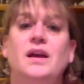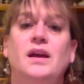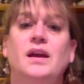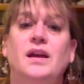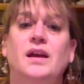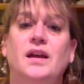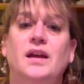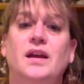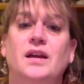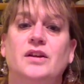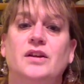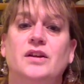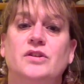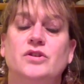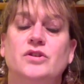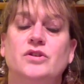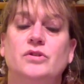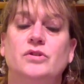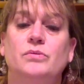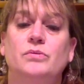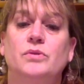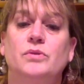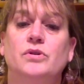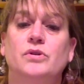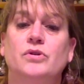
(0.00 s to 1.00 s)
and
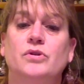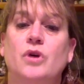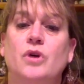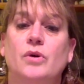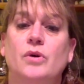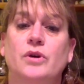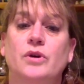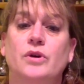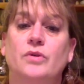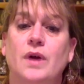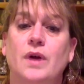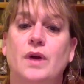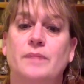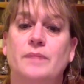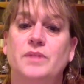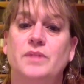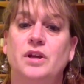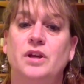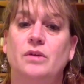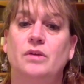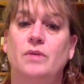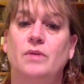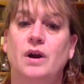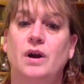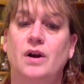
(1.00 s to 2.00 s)
you will go and grab the
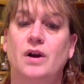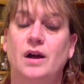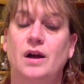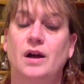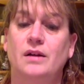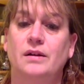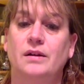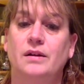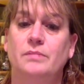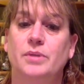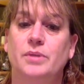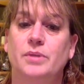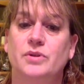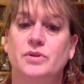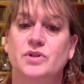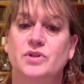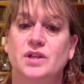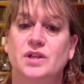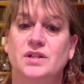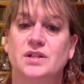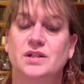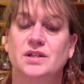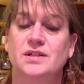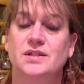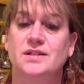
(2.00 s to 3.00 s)
URL and post
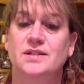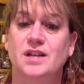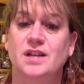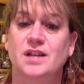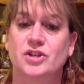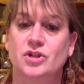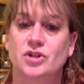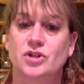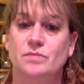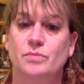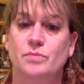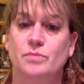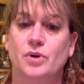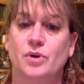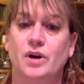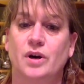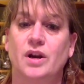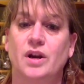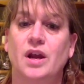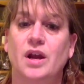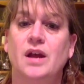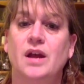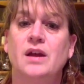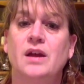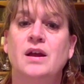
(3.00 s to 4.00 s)
that to discussion board.
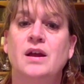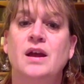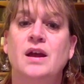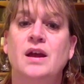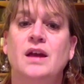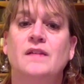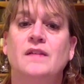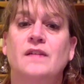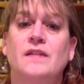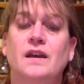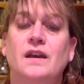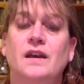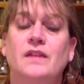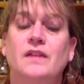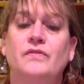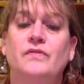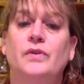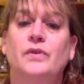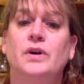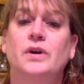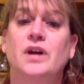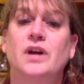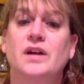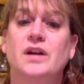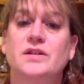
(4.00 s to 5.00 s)
And then
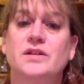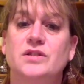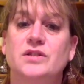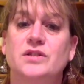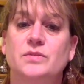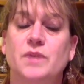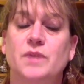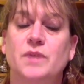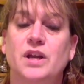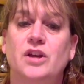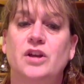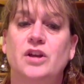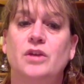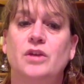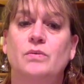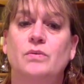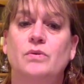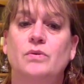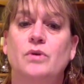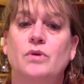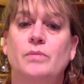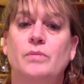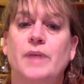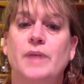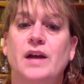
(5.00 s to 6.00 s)
for next week, you will
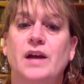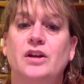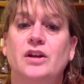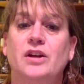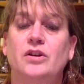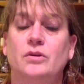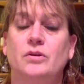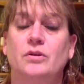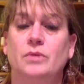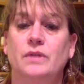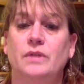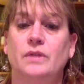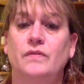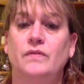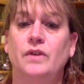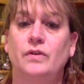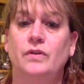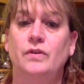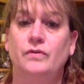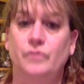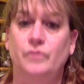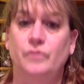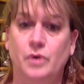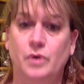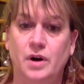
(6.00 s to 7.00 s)
go back and you'll
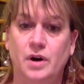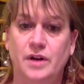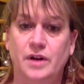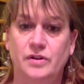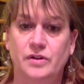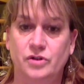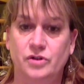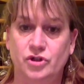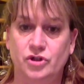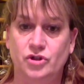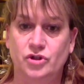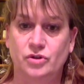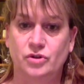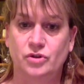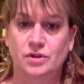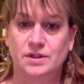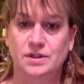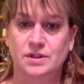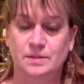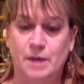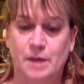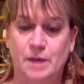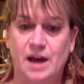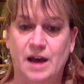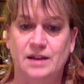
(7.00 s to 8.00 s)
review 4 other
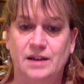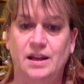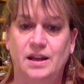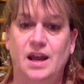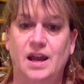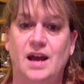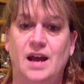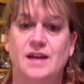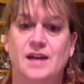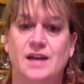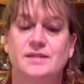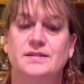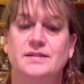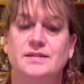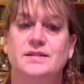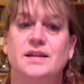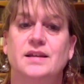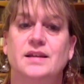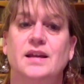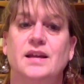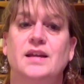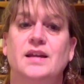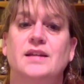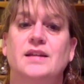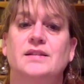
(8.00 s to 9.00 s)
students' podcasts
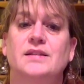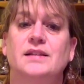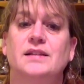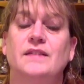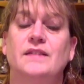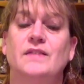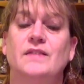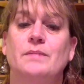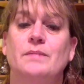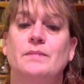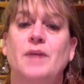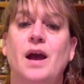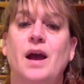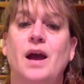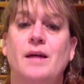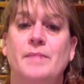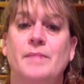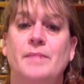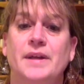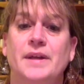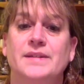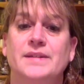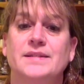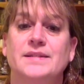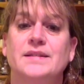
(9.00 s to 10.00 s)
and leave them
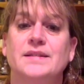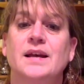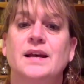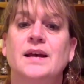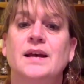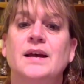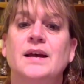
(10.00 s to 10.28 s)
comments.